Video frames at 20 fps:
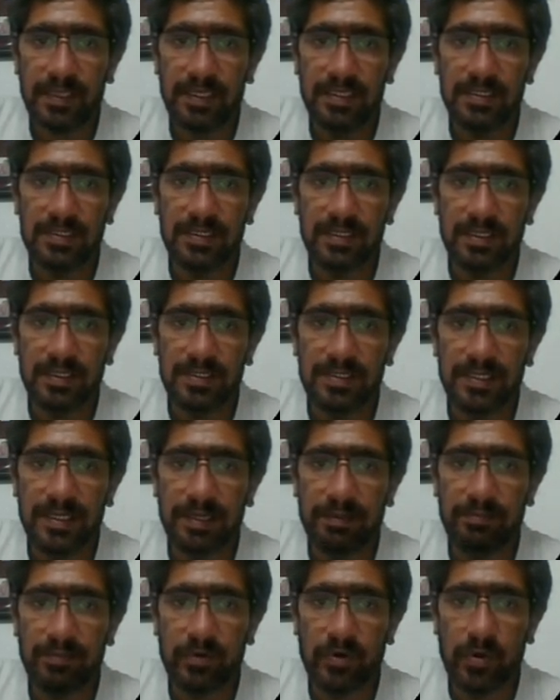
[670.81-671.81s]
is in the
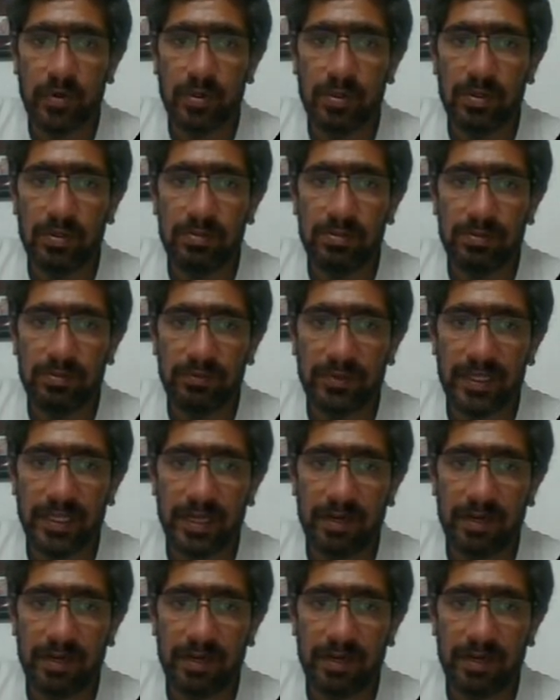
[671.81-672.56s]
same row with